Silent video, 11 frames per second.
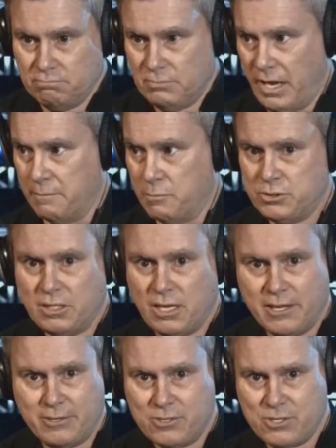able to
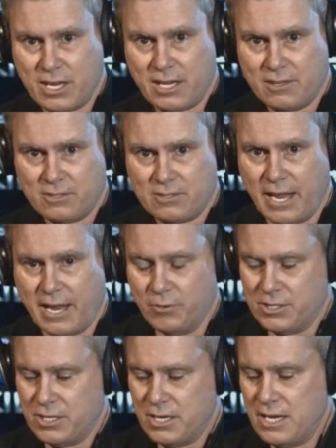understand their
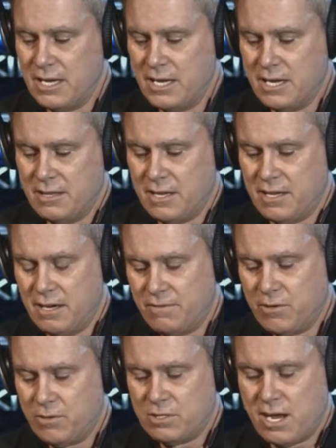language that if
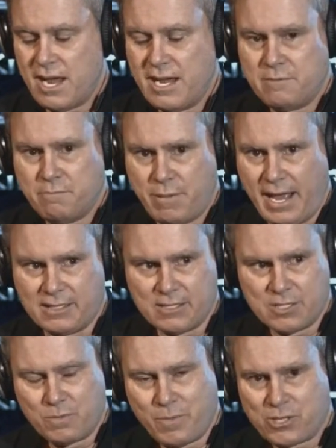you die in battle,
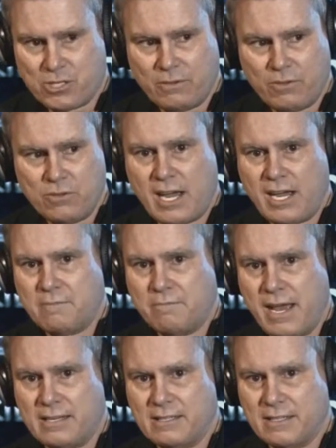especially if you die in
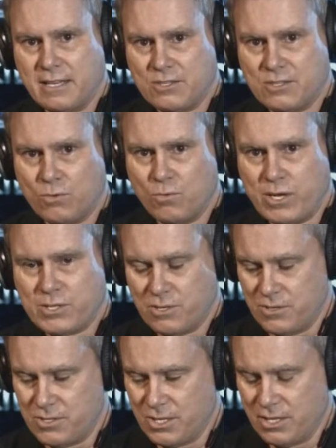battle against the
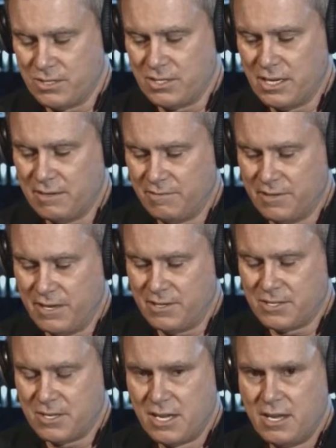Westerners, against the
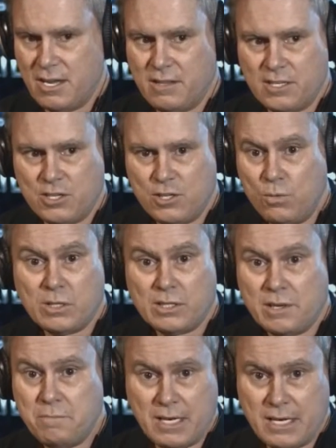infidels, then you will
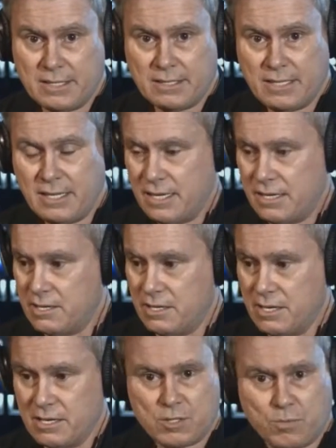immediately get an
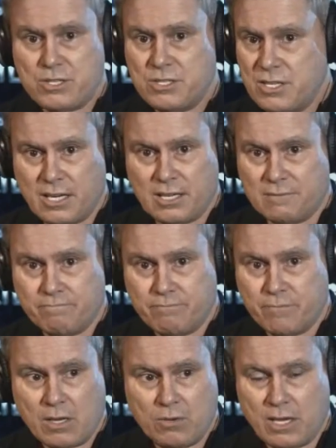express ticket.
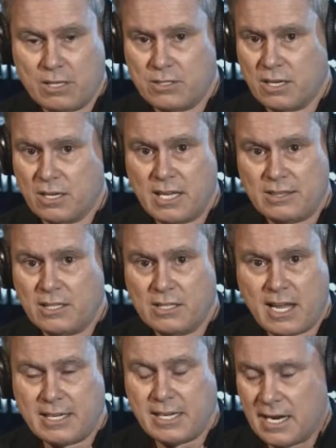You get to cut the
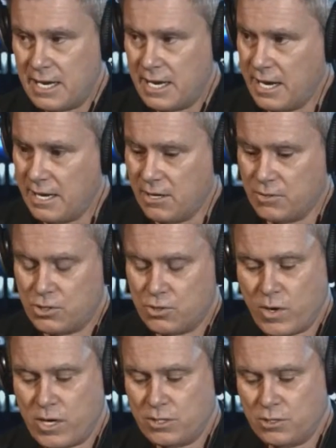line and go
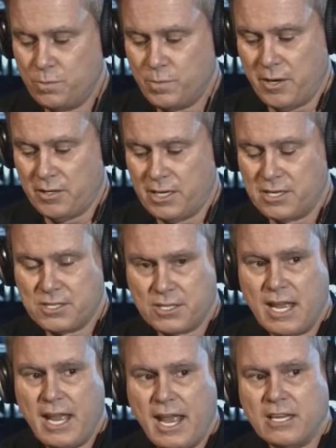straight to paradise,
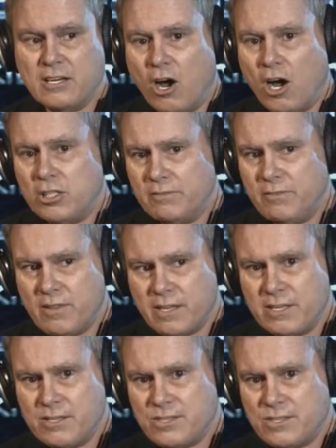and all of the
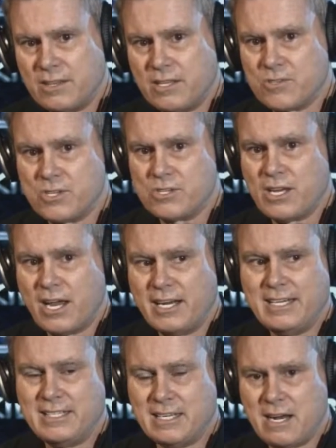things that their society
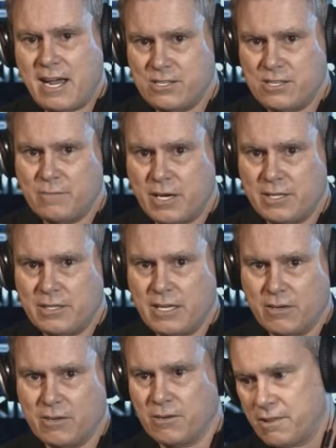denies them on
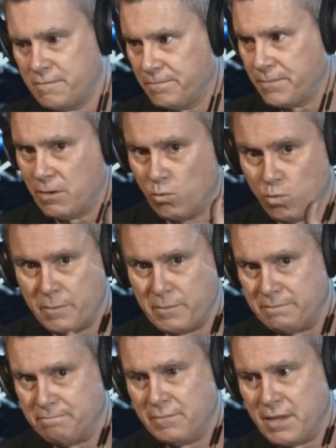the earth,
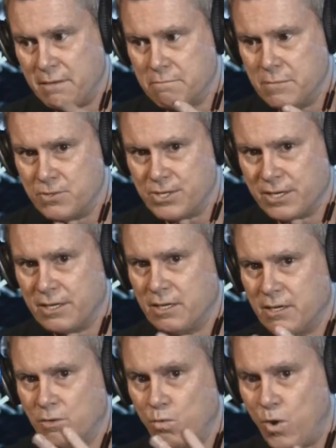women, music,
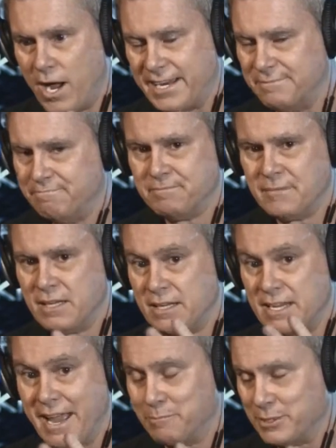wine,
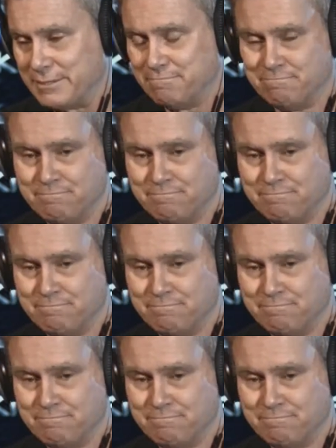gambling,